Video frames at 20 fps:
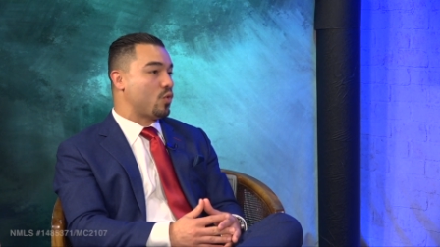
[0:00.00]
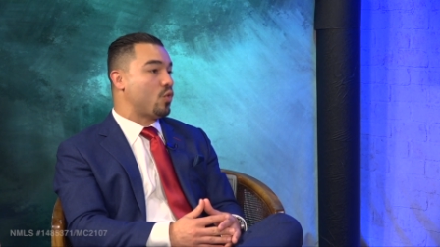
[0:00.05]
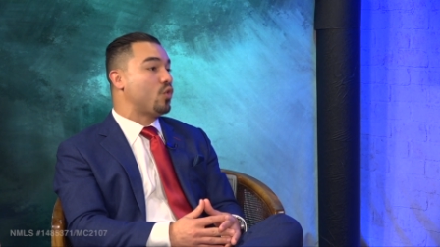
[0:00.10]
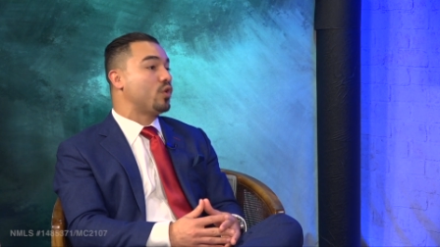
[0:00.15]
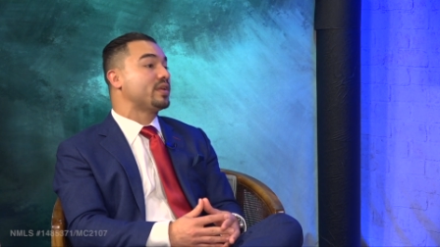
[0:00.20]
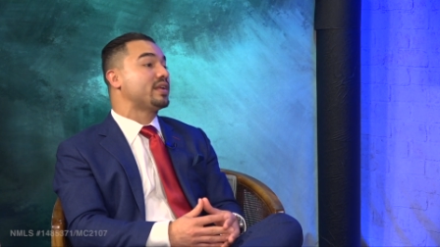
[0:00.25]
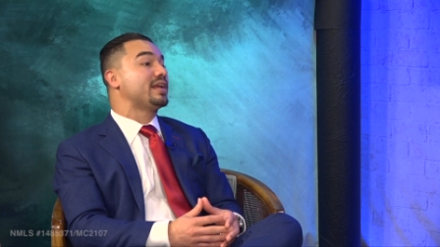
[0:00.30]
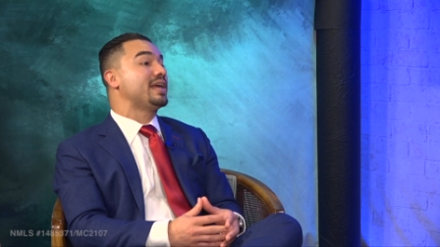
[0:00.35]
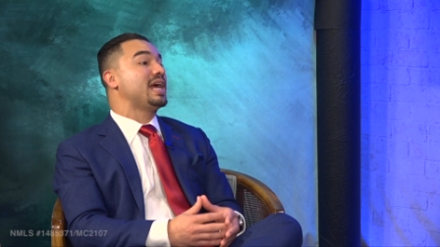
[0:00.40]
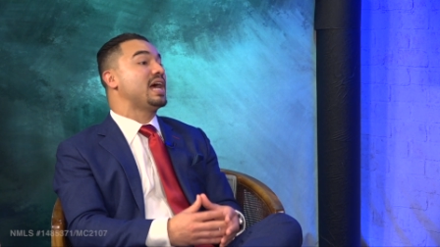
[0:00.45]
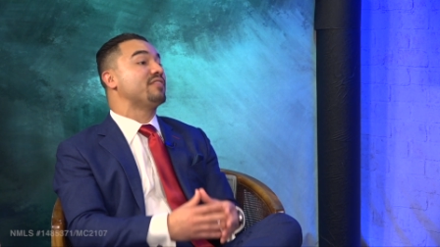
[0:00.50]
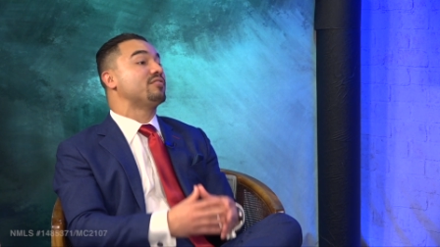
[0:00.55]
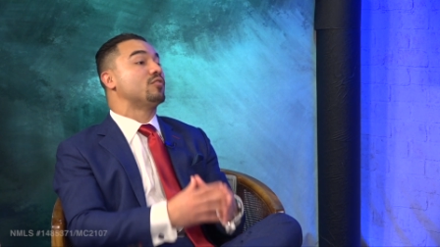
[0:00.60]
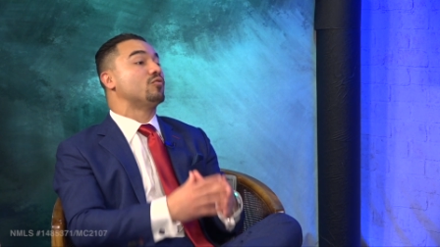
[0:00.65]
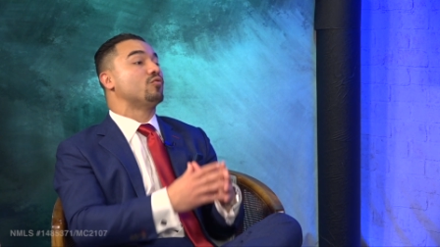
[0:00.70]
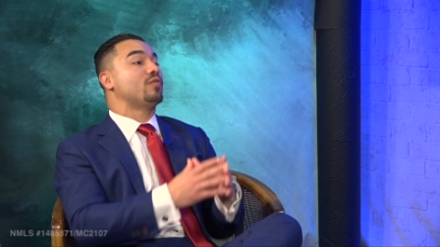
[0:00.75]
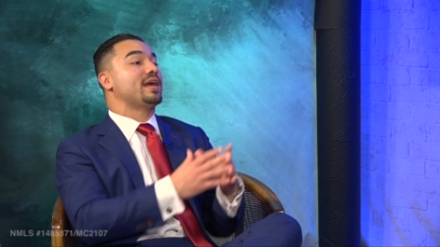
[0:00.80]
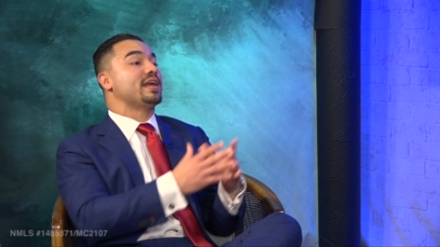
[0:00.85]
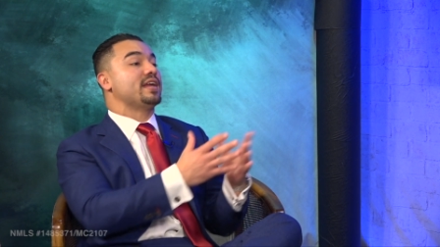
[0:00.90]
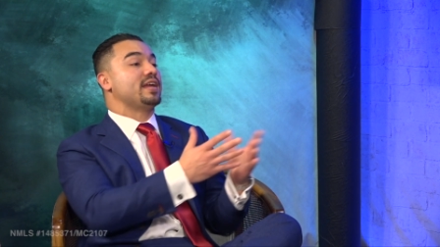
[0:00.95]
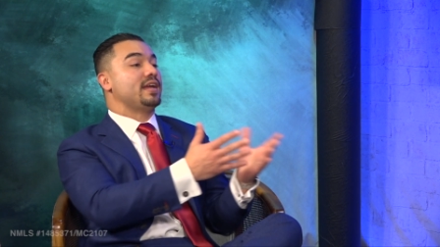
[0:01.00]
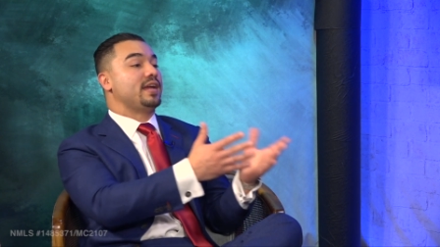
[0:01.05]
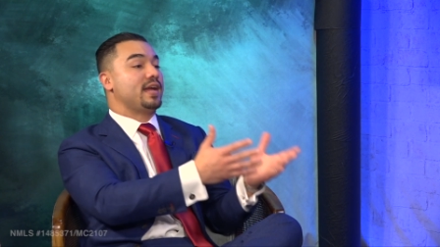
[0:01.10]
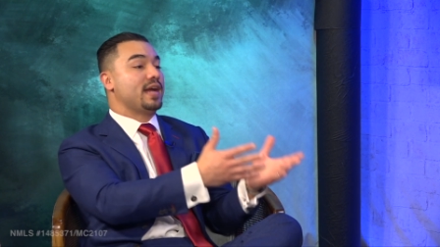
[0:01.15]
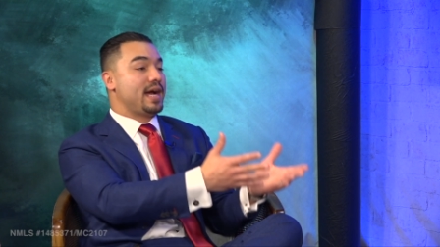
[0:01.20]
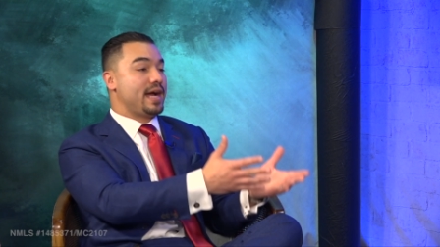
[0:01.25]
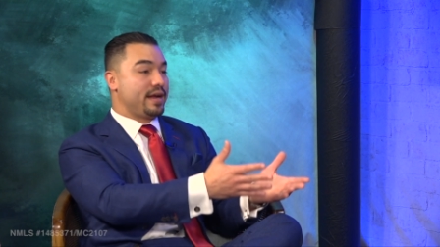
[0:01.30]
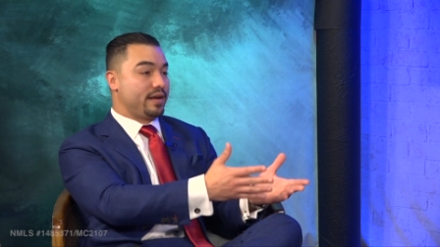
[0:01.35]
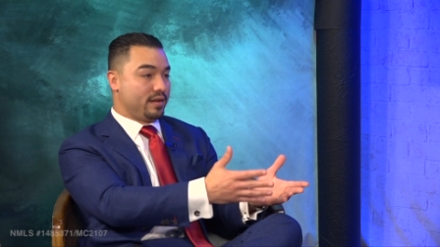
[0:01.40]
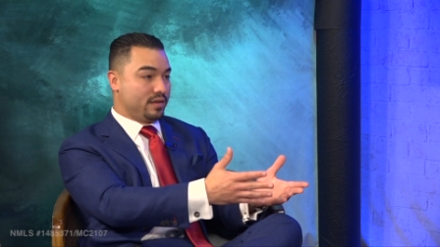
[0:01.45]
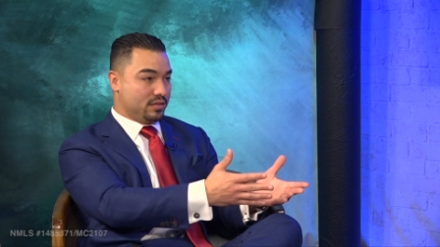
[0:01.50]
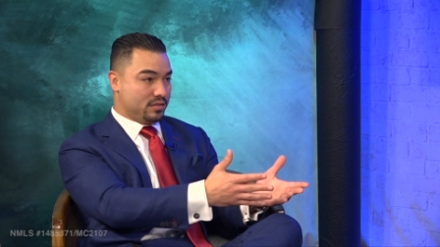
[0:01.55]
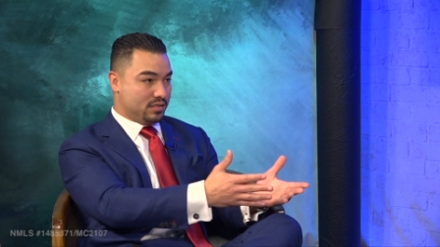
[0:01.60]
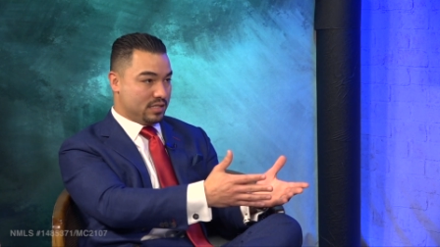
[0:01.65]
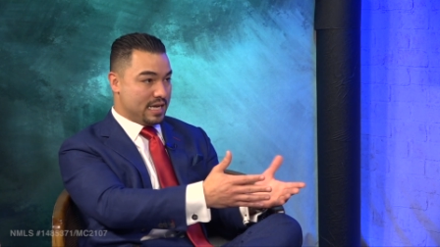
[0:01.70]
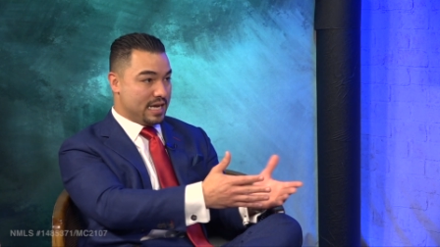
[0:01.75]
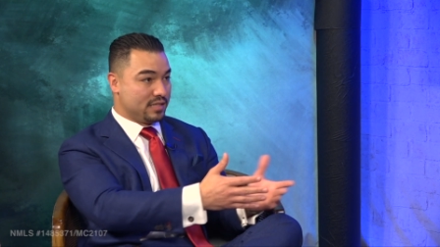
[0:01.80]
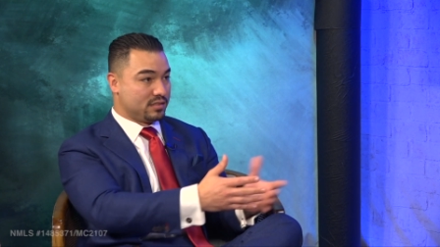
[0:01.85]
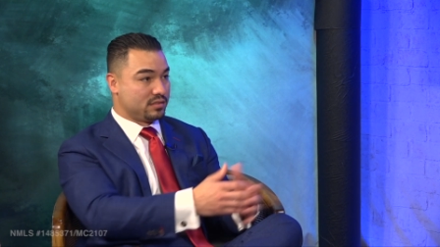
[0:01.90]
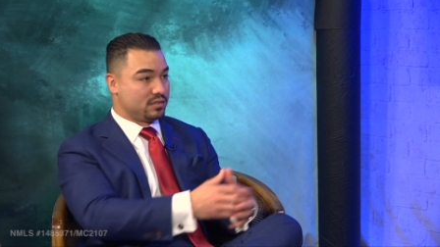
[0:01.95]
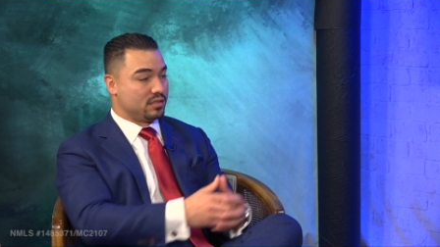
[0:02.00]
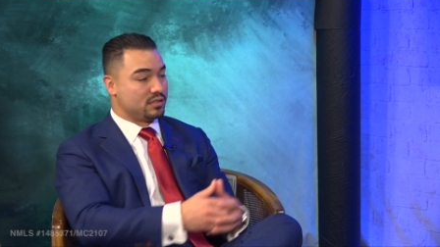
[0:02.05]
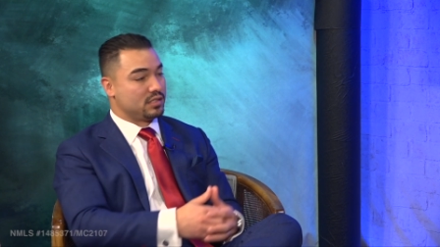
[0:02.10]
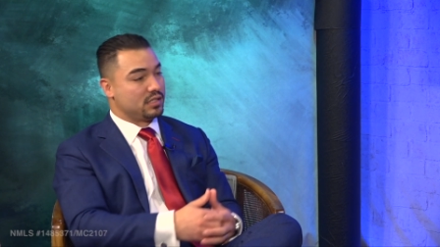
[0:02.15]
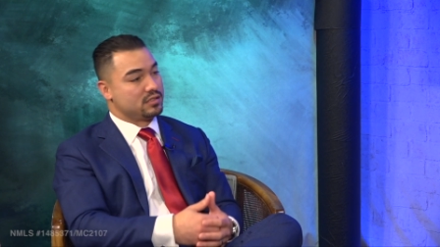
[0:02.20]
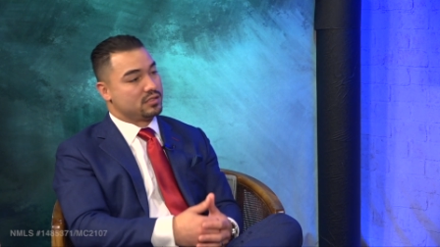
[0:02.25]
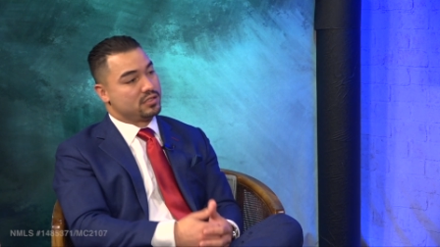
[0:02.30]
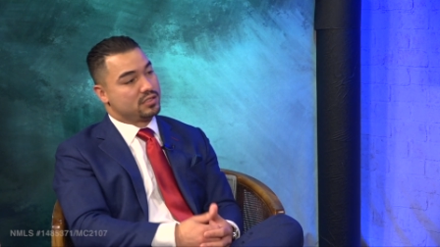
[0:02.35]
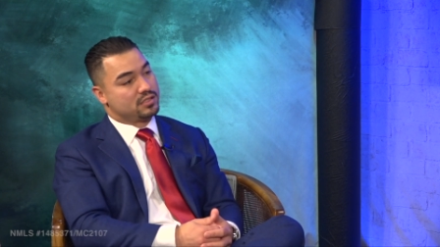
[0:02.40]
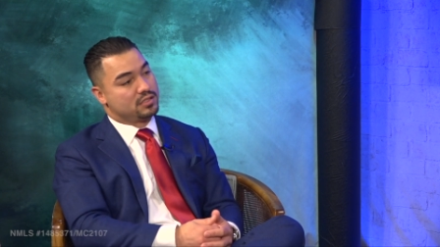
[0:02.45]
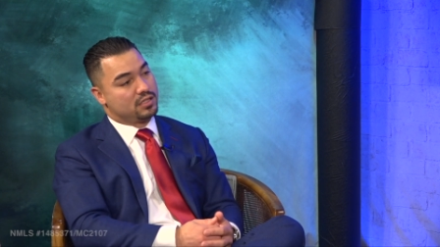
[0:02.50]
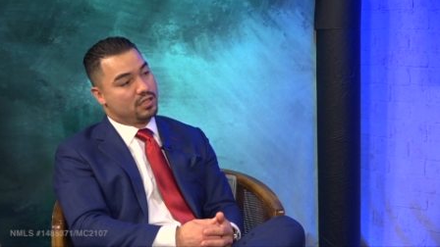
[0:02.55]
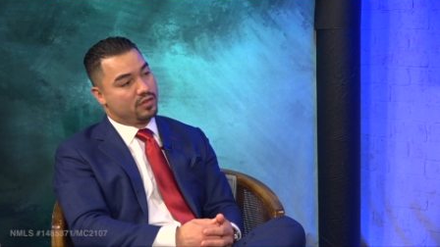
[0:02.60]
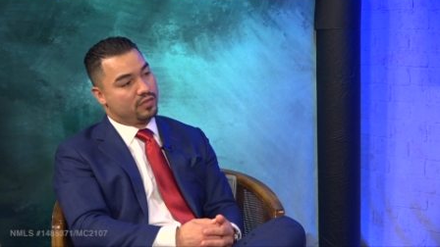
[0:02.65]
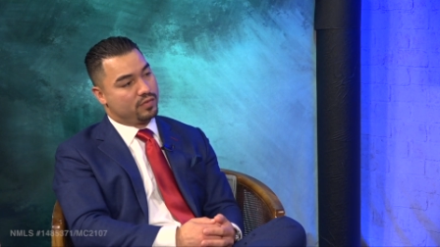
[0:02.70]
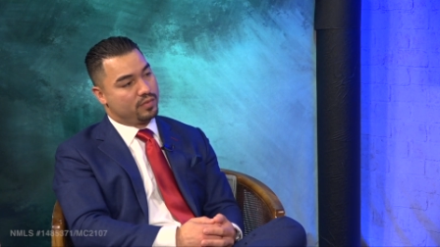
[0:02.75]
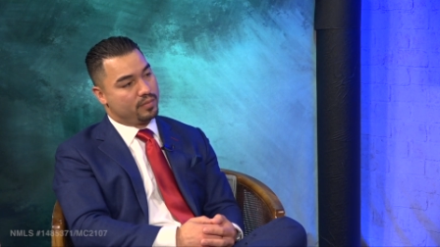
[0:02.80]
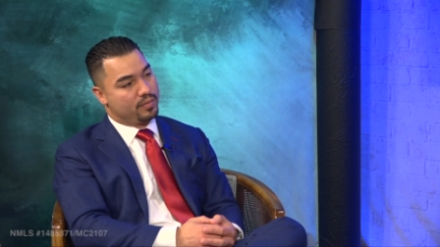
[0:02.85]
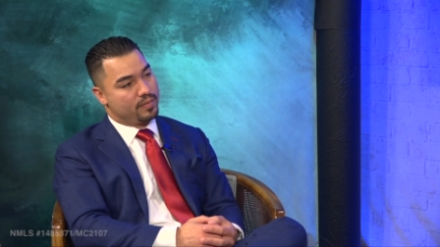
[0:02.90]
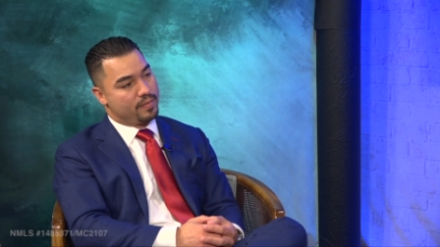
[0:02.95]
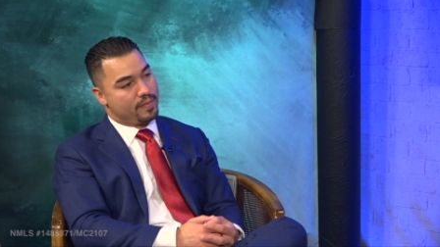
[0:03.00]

or they didn't have the right guidance such as yourself.